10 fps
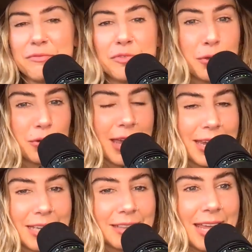few
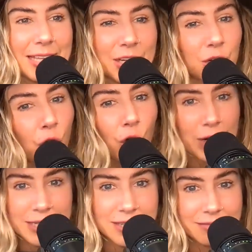like like
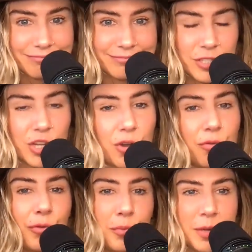current so
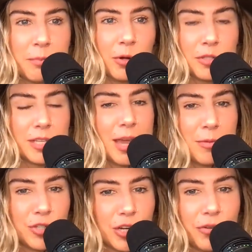for me personally, I'm
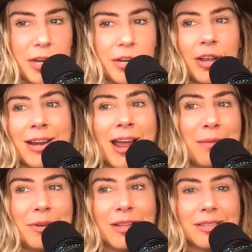a generator and
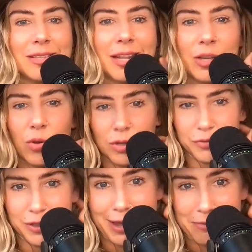I'm not setting goals
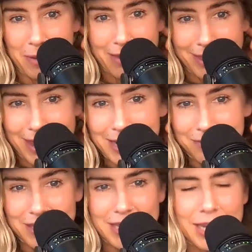for like by the end
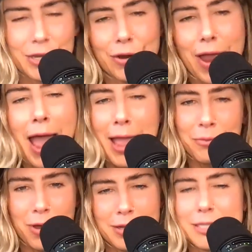of the year, I
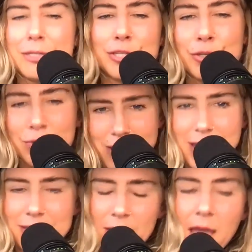want to do
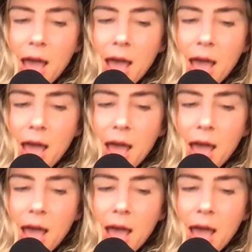this.